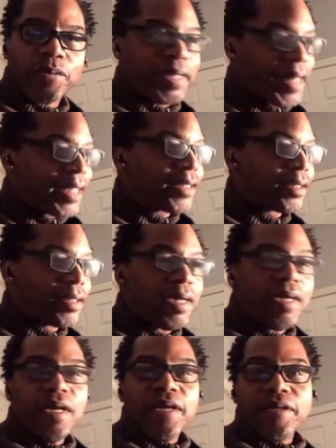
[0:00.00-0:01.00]
And
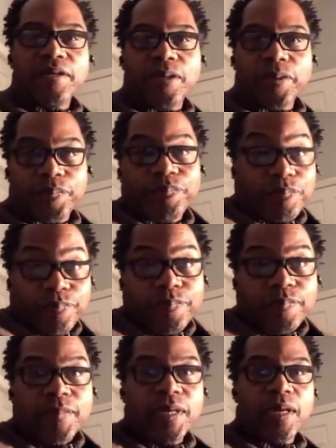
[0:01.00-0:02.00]
you know,
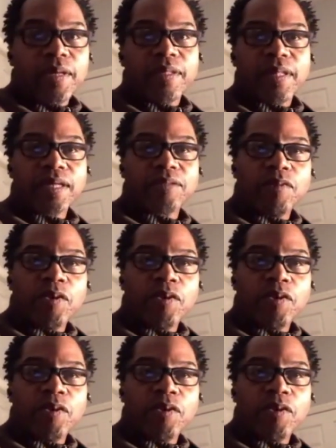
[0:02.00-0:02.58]
that's what